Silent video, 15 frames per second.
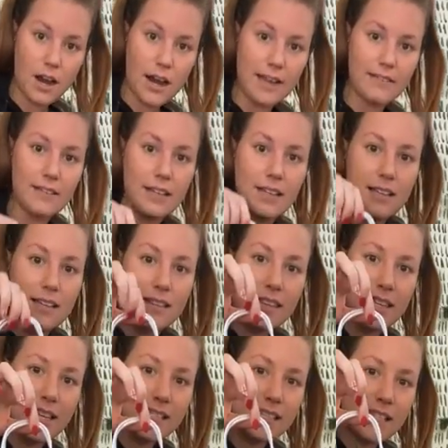right.
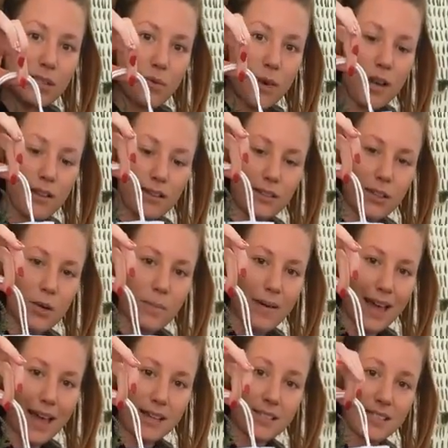This is one of the little
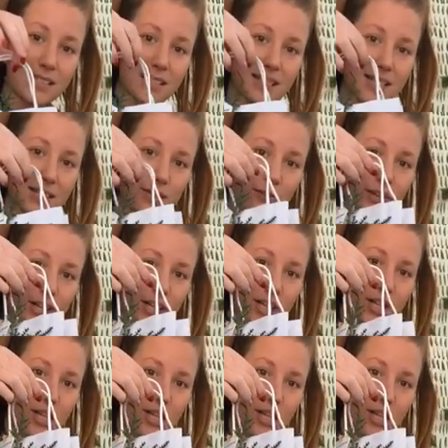bags. Isn't this freaking